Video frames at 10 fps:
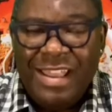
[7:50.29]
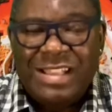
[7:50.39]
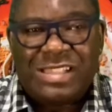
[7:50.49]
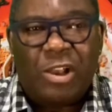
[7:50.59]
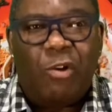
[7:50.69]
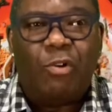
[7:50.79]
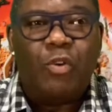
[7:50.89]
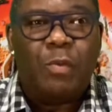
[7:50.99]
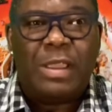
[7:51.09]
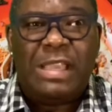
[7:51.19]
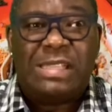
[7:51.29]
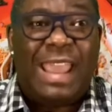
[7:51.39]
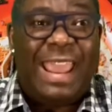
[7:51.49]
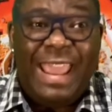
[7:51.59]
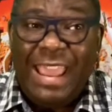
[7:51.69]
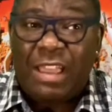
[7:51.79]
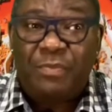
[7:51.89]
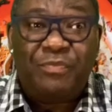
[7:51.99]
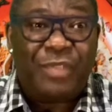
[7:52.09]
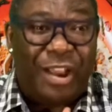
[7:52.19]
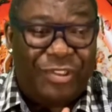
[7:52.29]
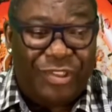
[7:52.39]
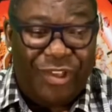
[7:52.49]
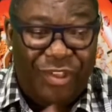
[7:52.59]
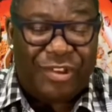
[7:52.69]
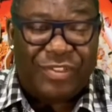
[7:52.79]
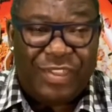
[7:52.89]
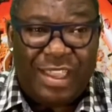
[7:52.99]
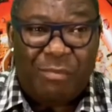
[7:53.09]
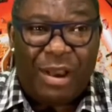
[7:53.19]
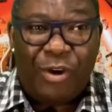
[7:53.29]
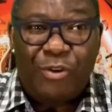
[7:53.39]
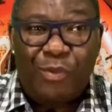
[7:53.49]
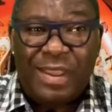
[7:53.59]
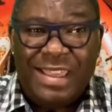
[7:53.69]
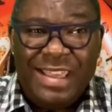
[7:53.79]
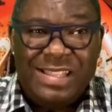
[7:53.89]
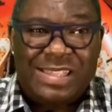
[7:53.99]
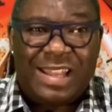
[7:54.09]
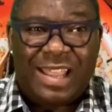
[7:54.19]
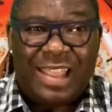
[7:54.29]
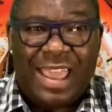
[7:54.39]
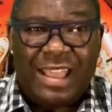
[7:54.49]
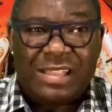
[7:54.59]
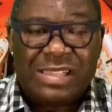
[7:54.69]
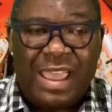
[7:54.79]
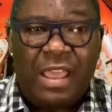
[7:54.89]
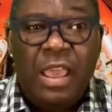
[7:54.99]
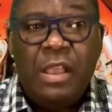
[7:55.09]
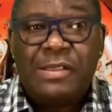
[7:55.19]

So Uber Eats and another good thing about Uber Eats that I like is that